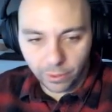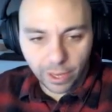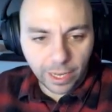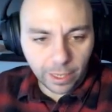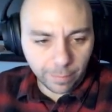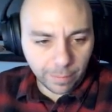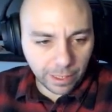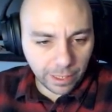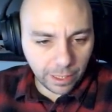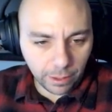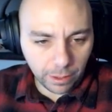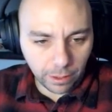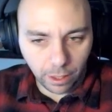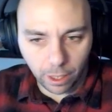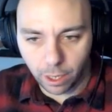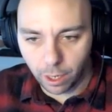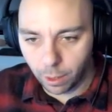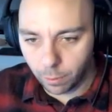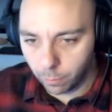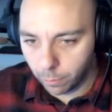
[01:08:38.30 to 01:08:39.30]
at the minute, uh,
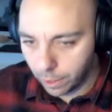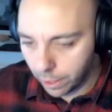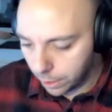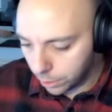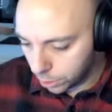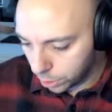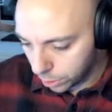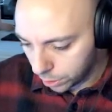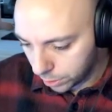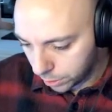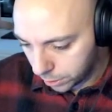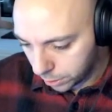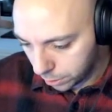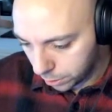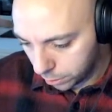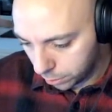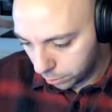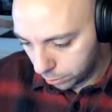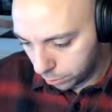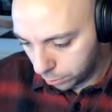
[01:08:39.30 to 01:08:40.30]
we're just
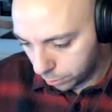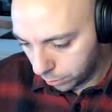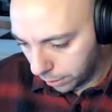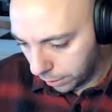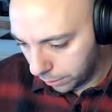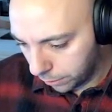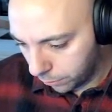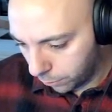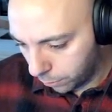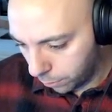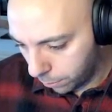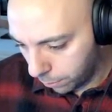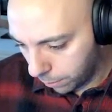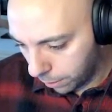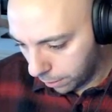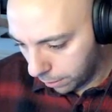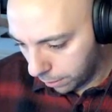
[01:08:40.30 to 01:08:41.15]
trying to